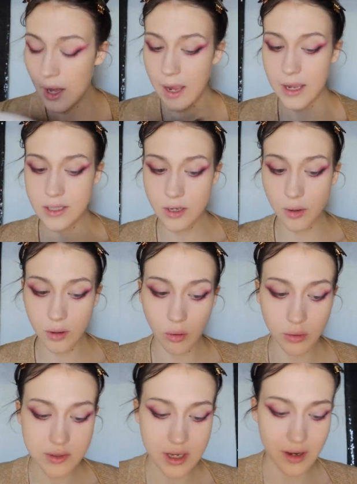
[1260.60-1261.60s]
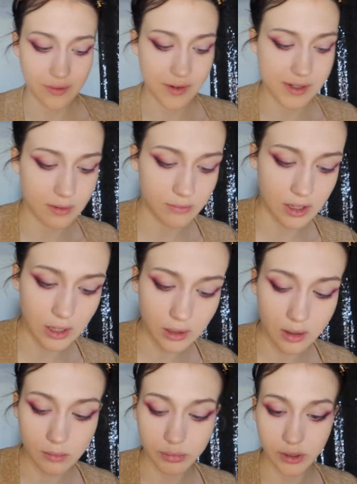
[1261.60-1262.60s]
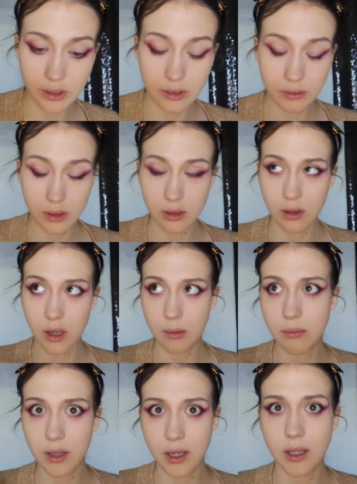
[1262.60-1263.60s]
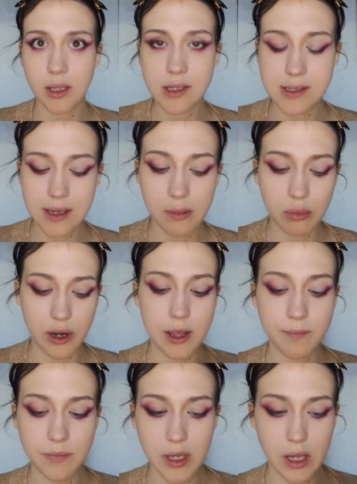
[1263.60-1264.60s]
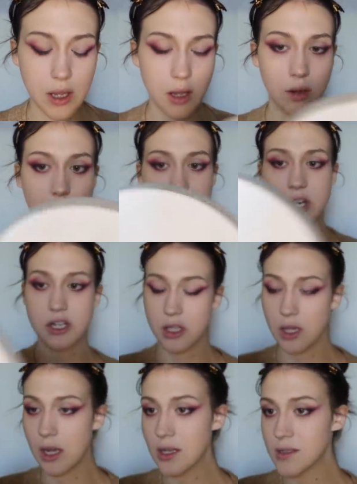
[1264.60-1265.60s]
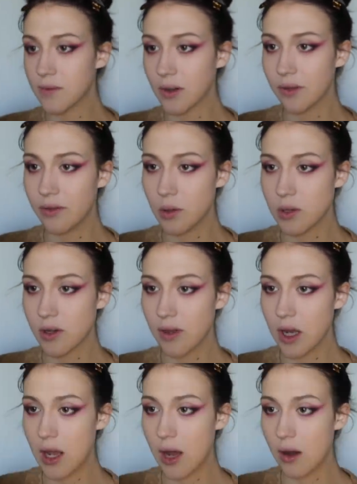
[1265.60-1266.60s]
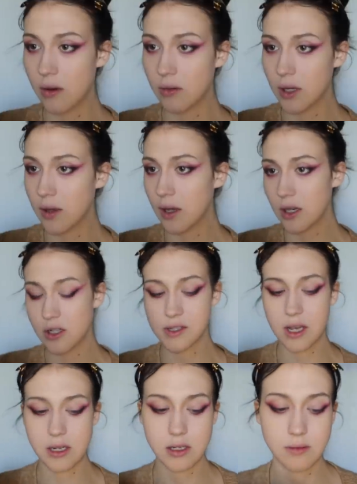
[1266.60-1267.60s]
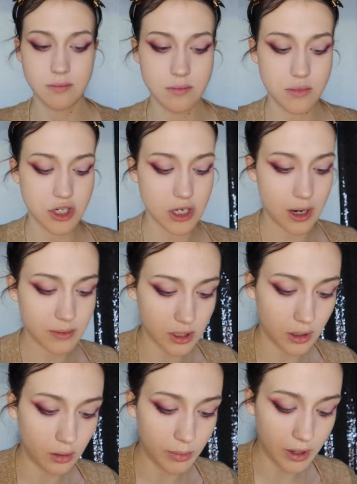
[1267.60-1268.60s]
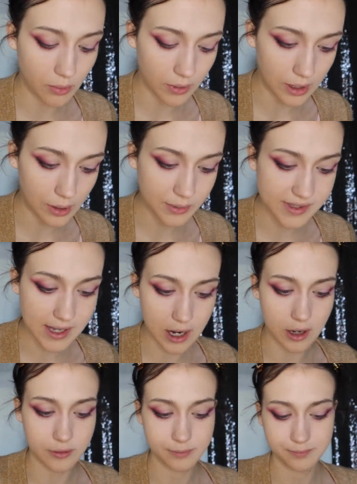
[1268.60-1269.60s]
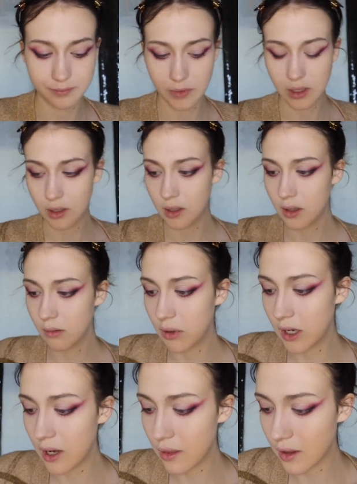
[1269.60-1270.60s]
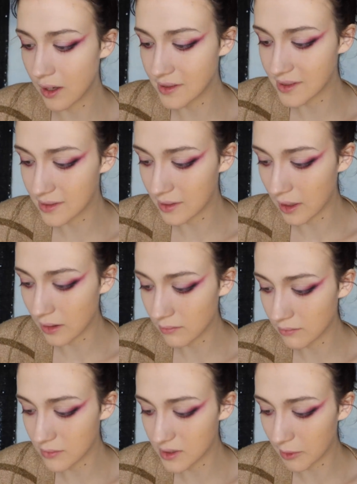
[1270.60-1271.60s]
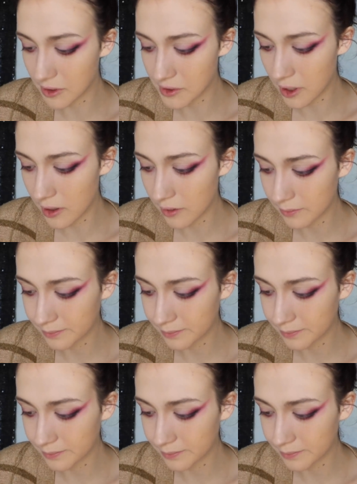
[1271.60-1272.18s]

I had to go to Ulta for something com- completely separate, which actually is for a future video. And then I just kind of shopped a little bit while I was there. But nothing is like sponsored.